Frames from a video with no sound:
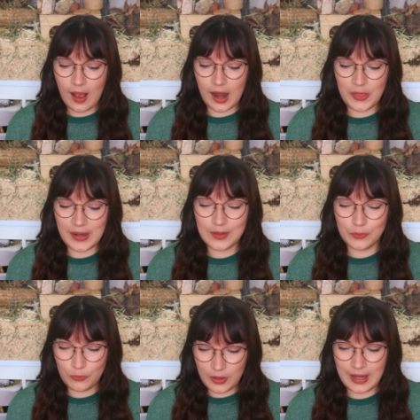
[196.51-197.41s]
I think
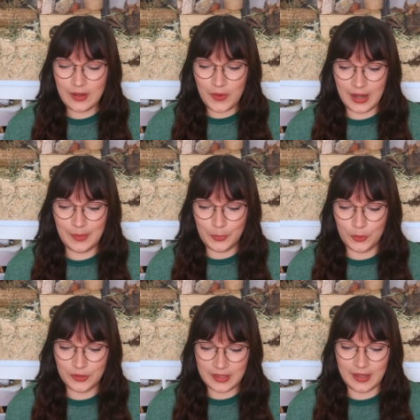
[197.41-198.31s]
it's really, really
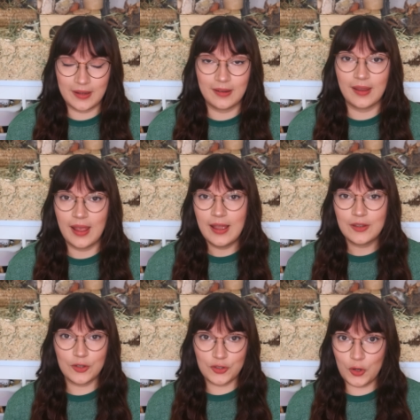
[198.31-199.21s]
important
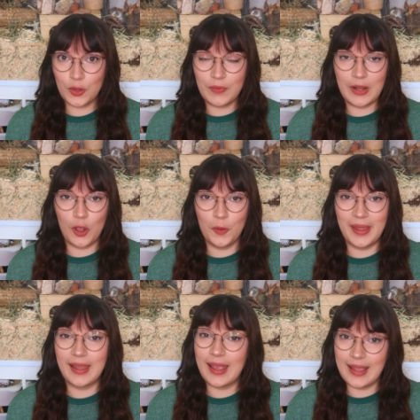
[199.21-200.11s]
to show that
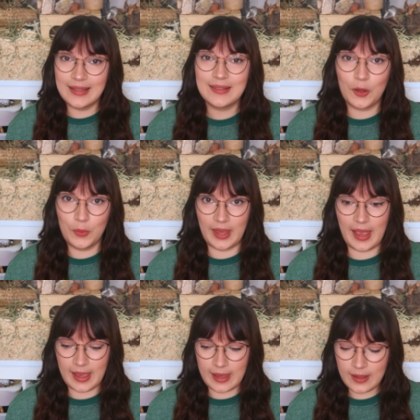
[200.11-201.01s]
rehoming is
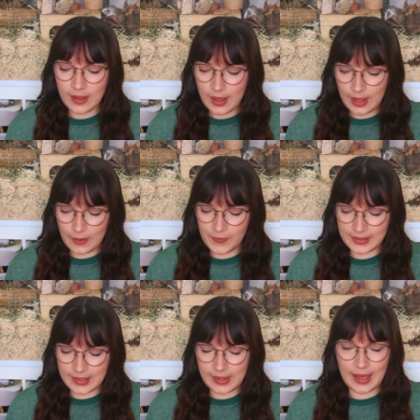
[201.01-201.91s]
okay if
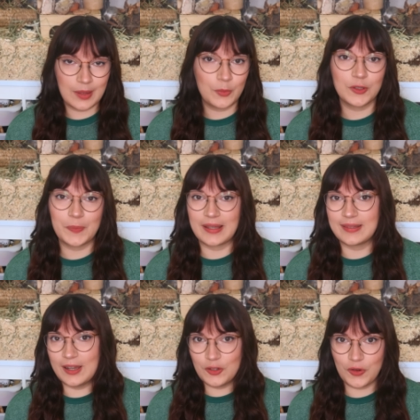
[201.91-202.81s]
it's in the animal's
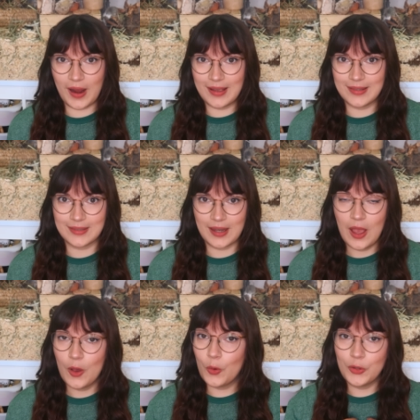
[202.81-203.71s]
best interest
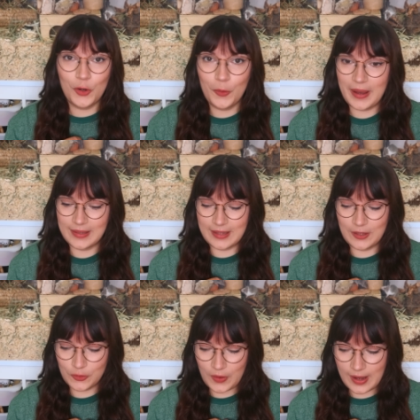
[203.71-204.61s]
or your best
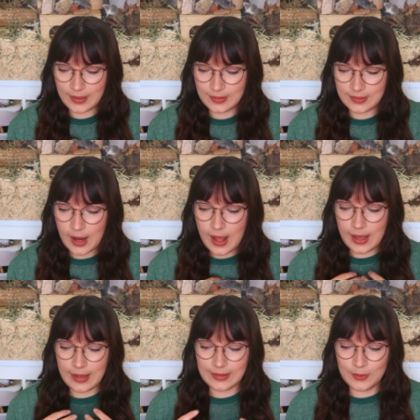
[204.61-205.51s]
interest
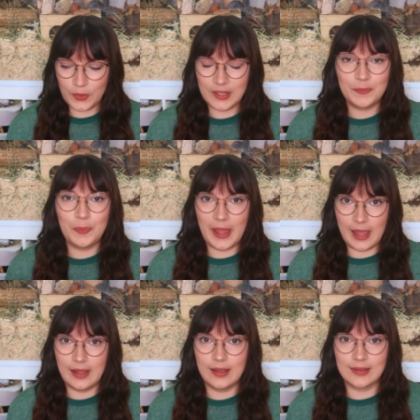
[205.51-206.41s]
it's not this
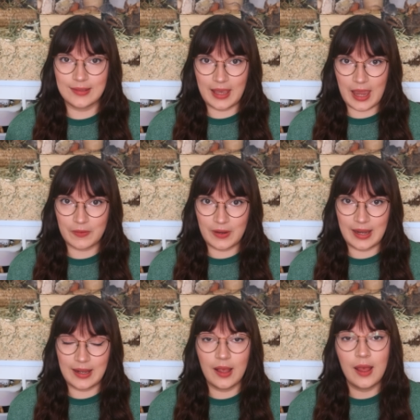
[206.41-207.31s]
big,
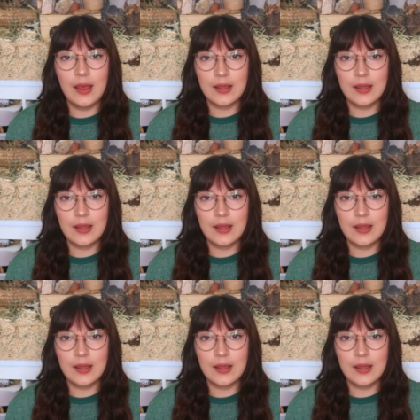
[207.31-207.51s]
scary